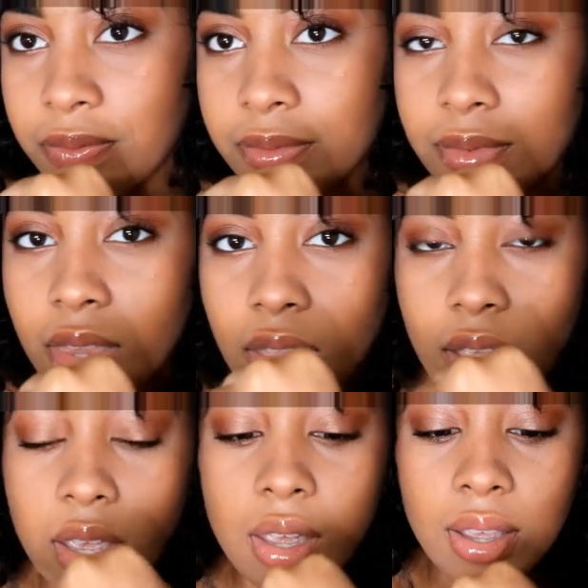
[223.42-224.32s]

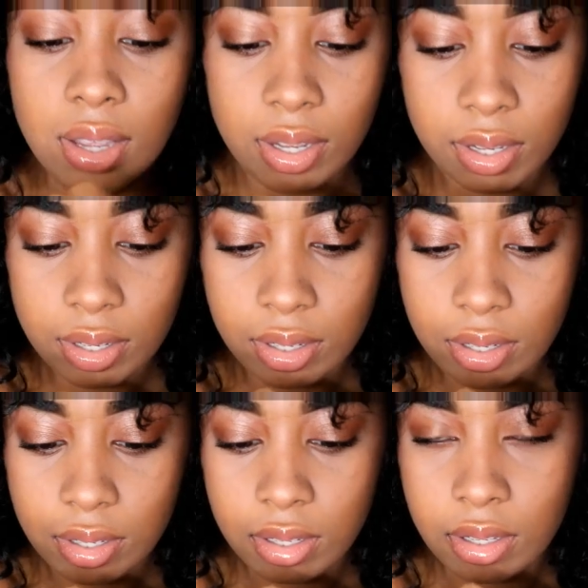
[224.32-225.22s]

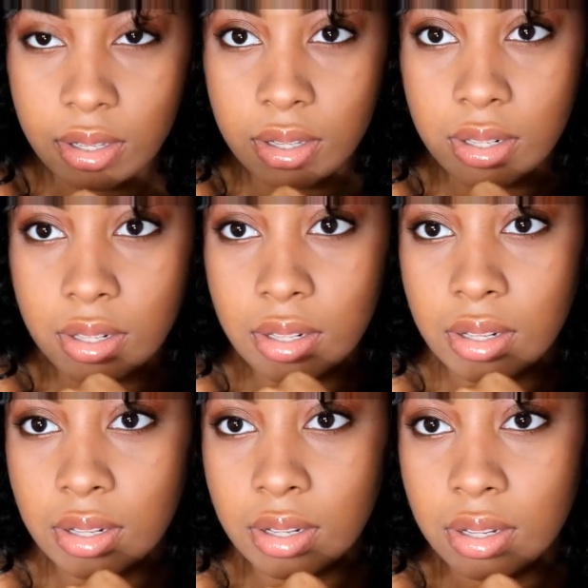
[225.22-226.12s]

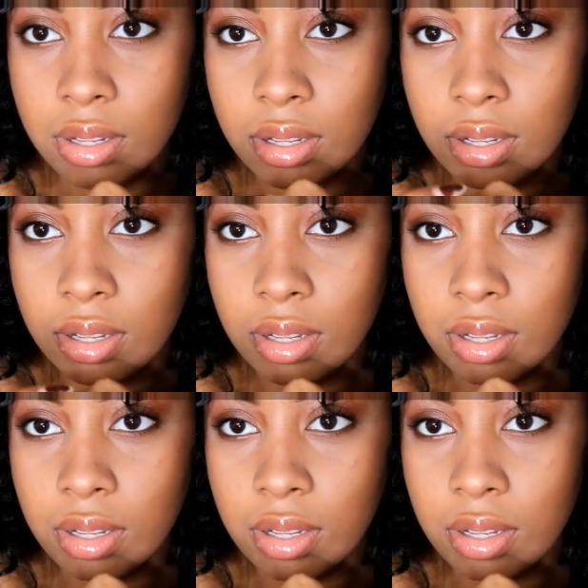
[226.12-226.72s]
(silence)